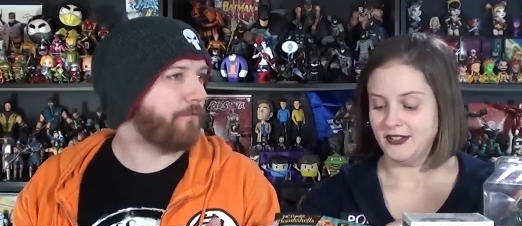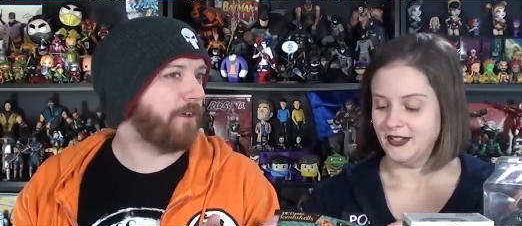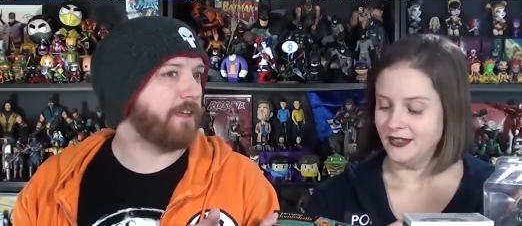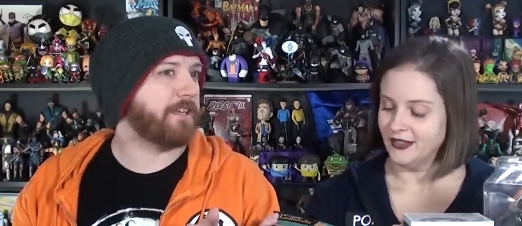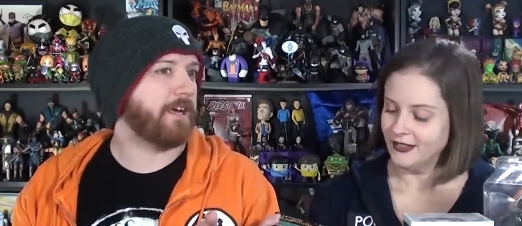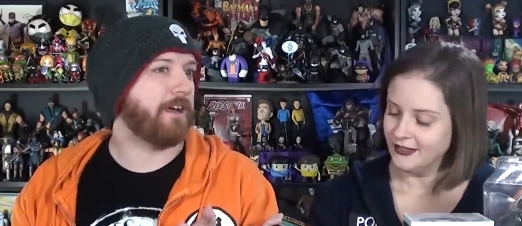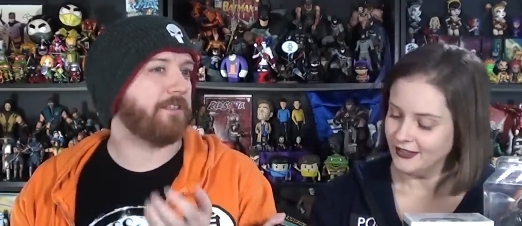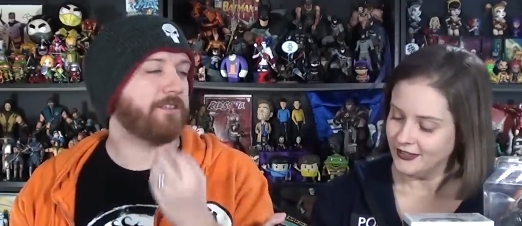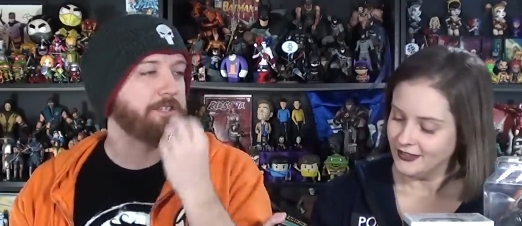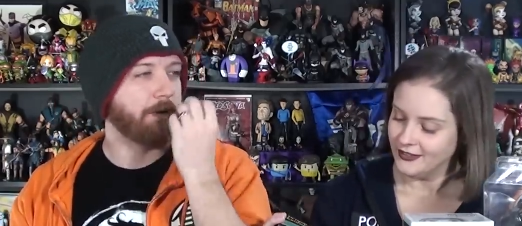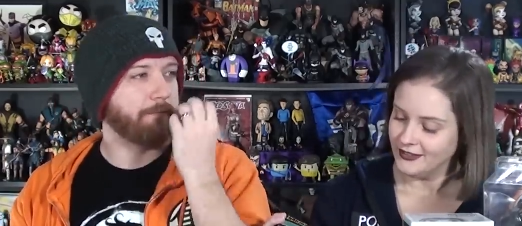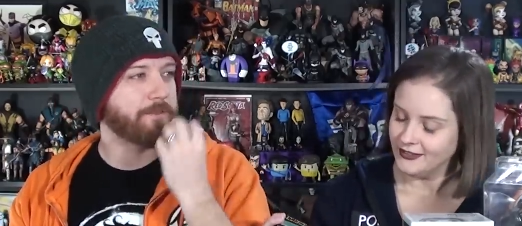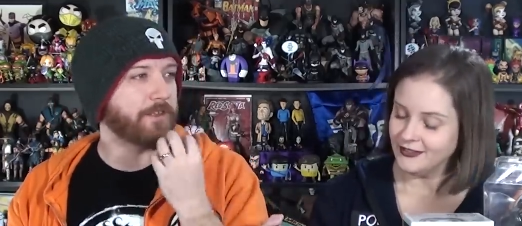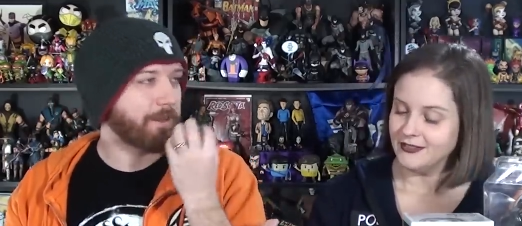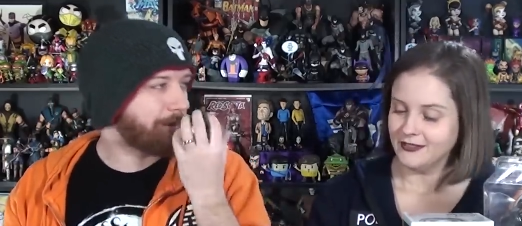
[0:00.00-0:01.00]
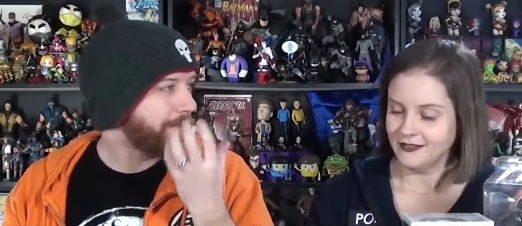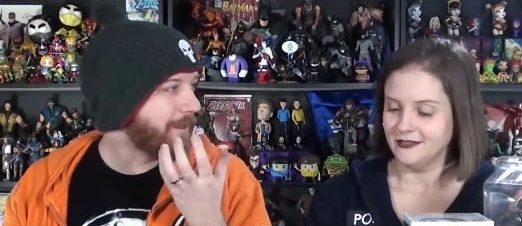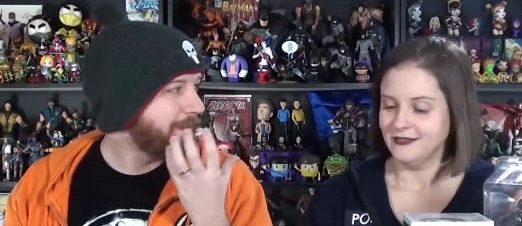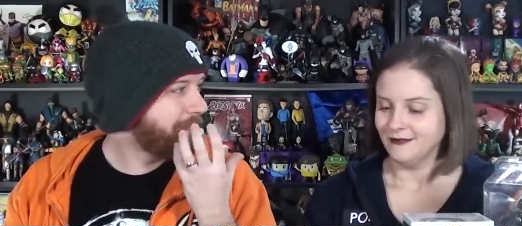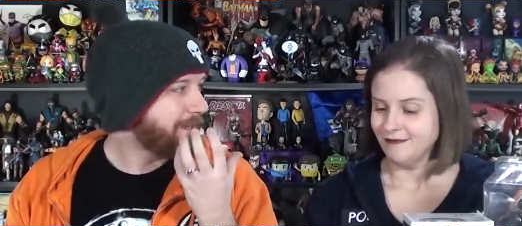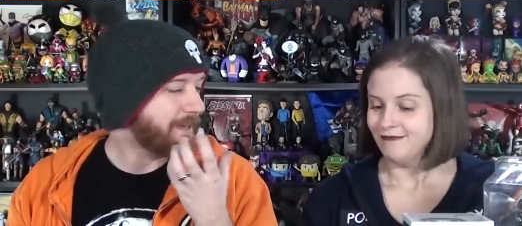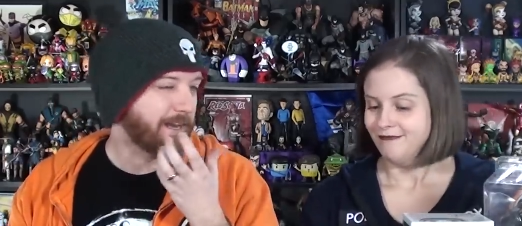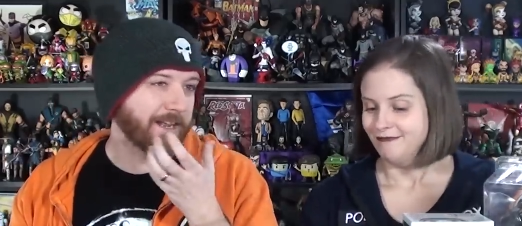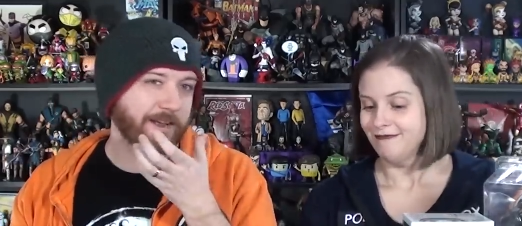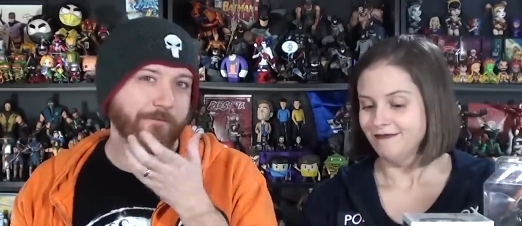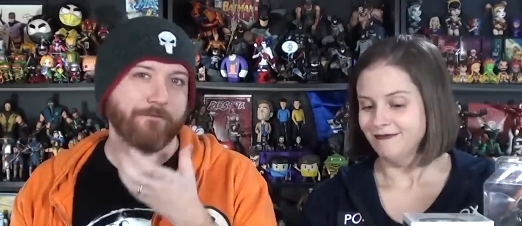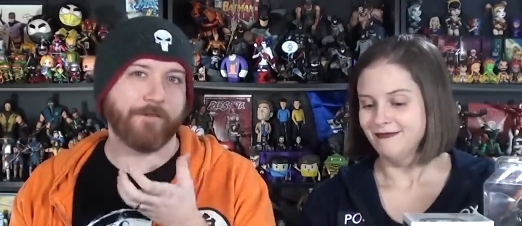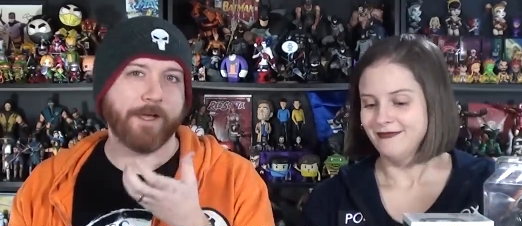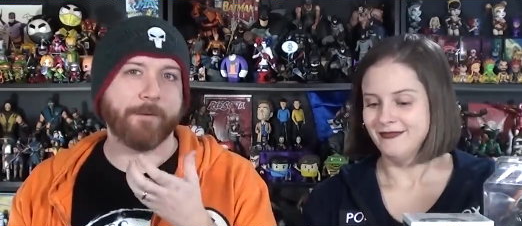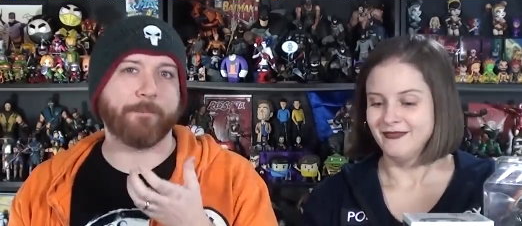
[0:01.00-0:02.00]
Speaker 1: fantastic. She's almost like got like a
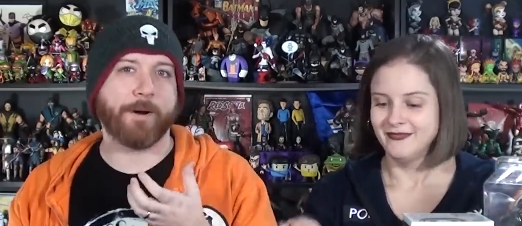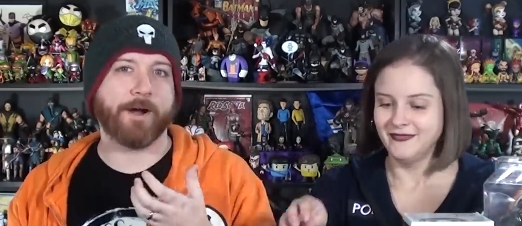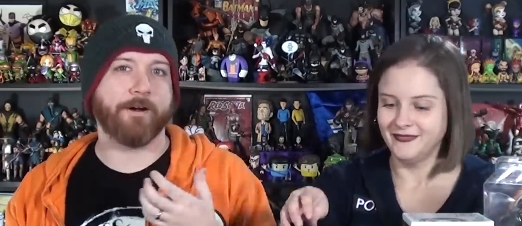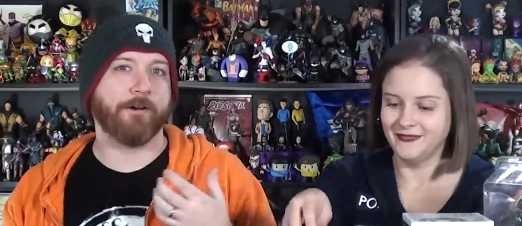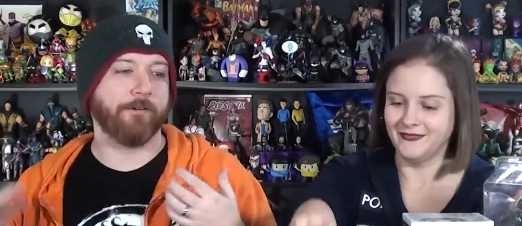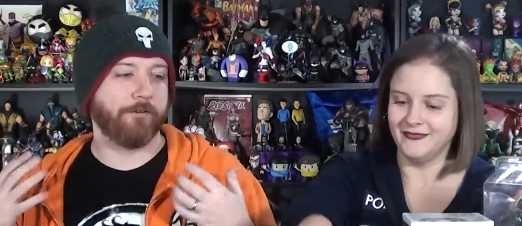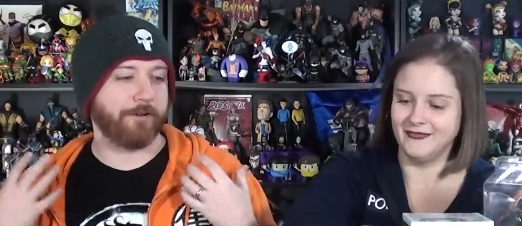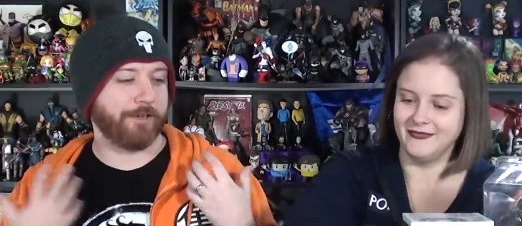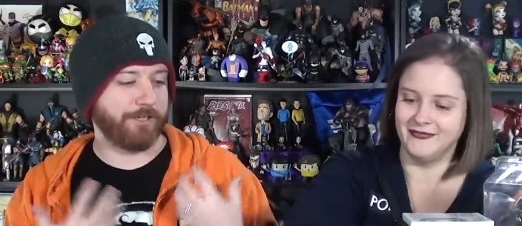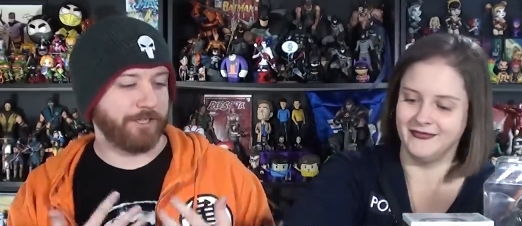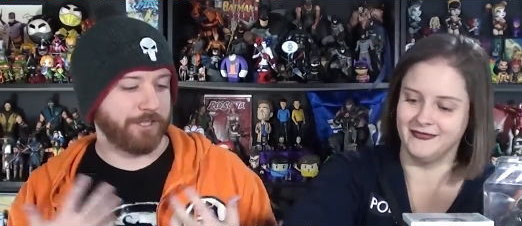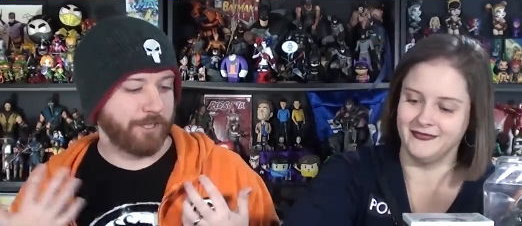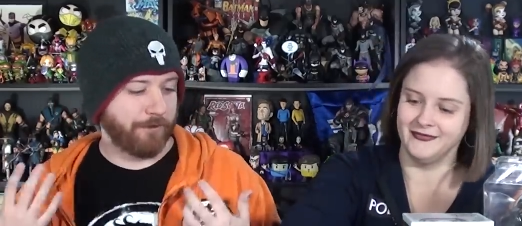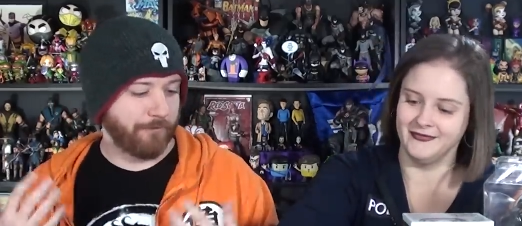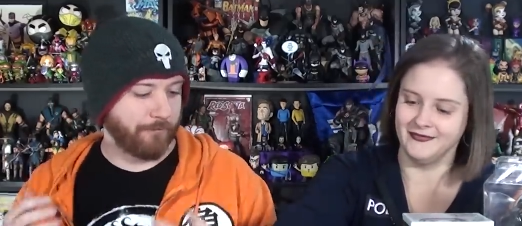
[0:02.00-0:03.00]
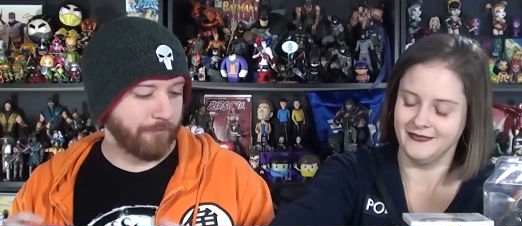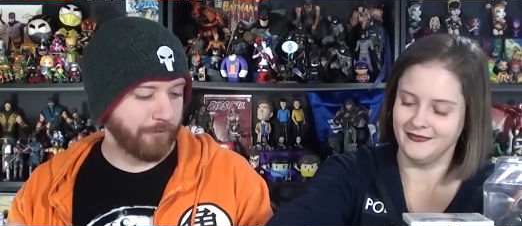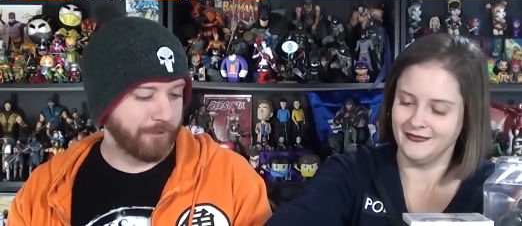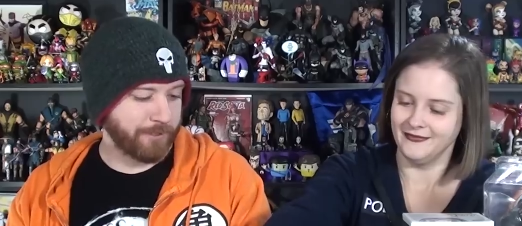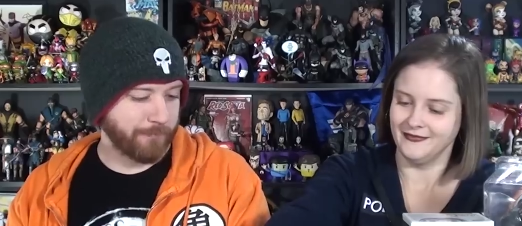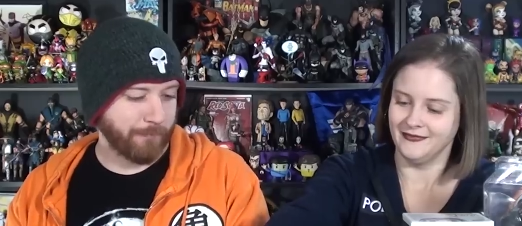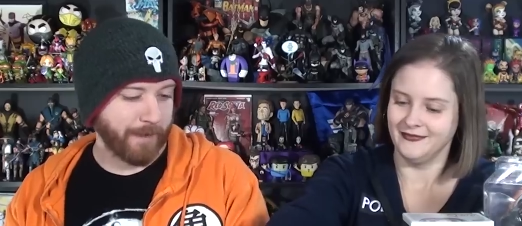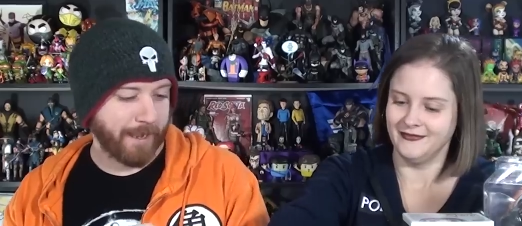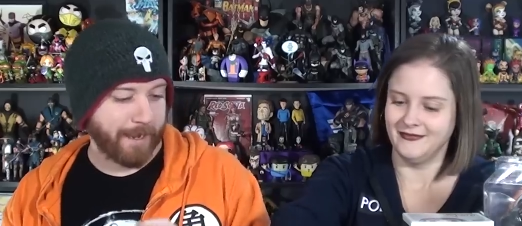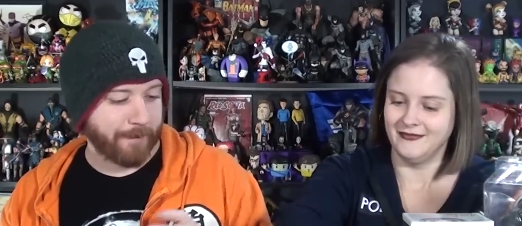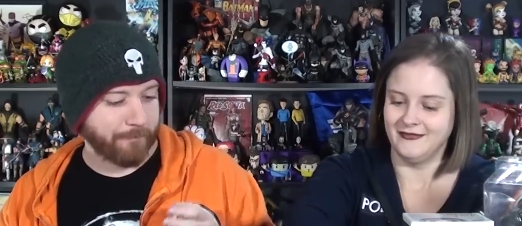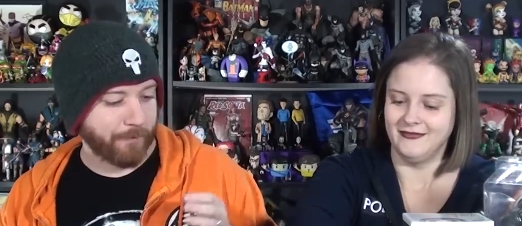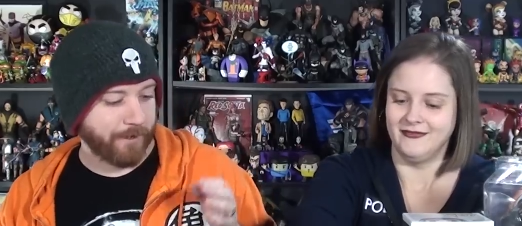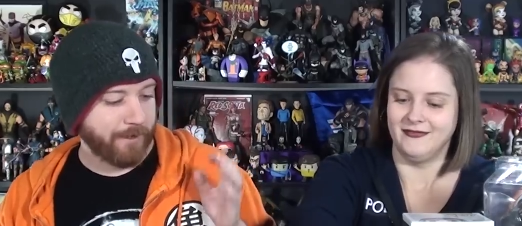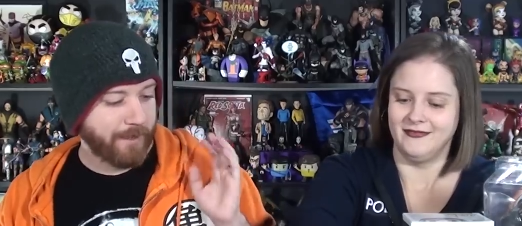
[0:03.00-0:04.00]
vampire look and she's all orange and
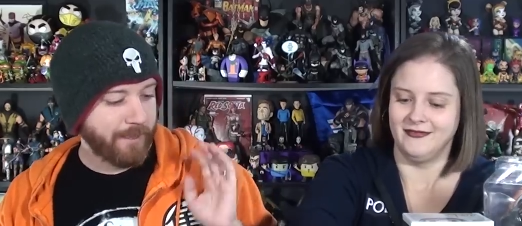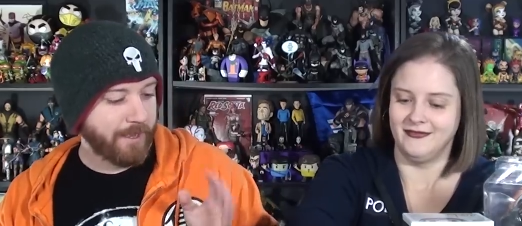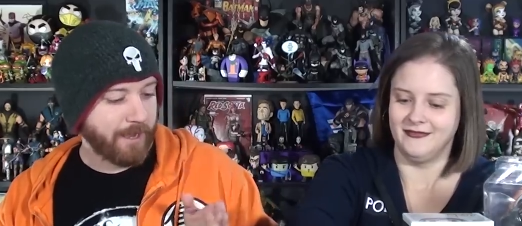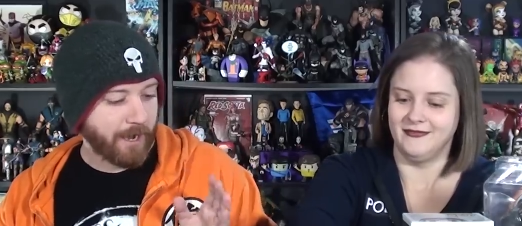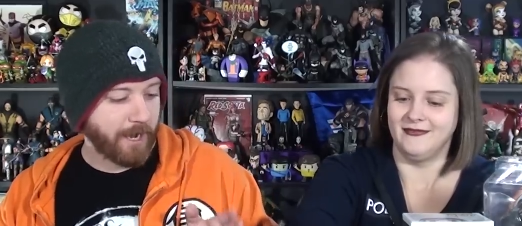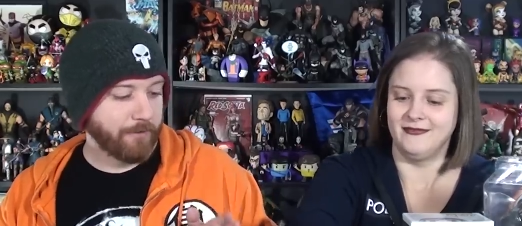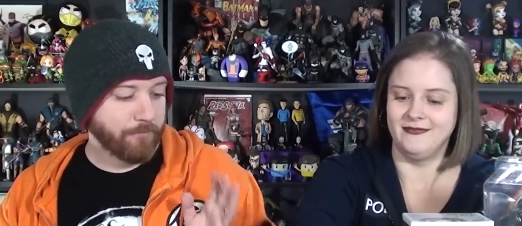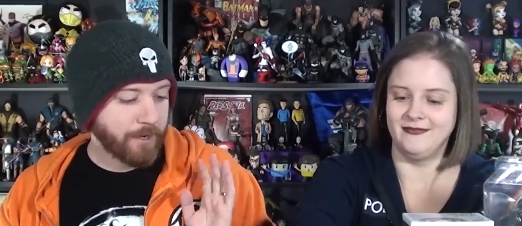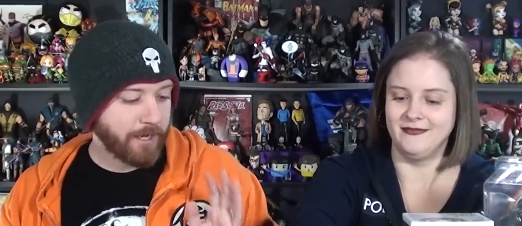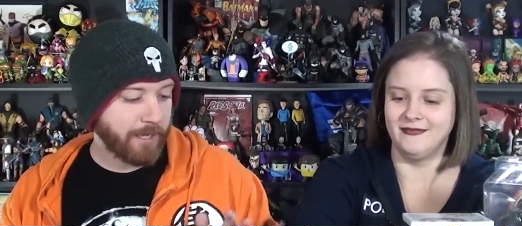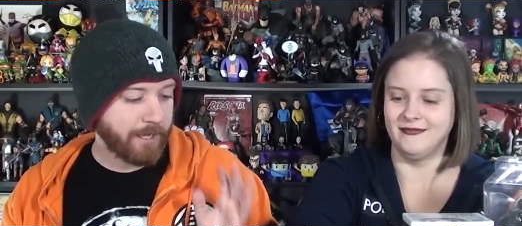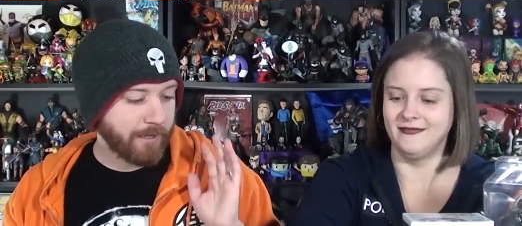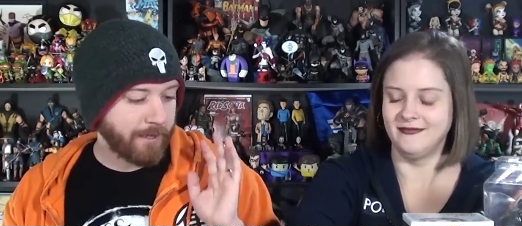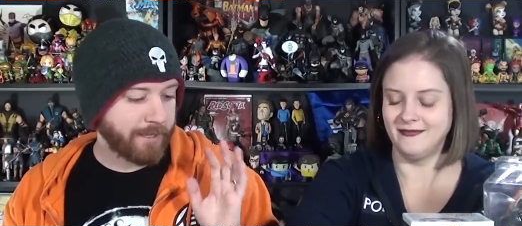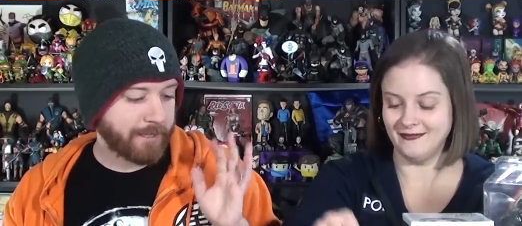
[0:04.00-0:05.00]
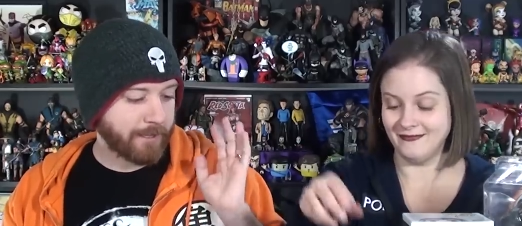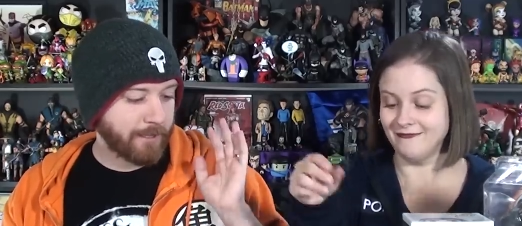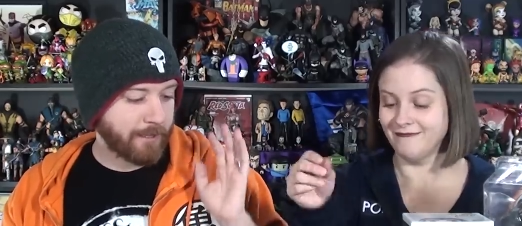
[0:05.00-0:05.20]
black. But I really like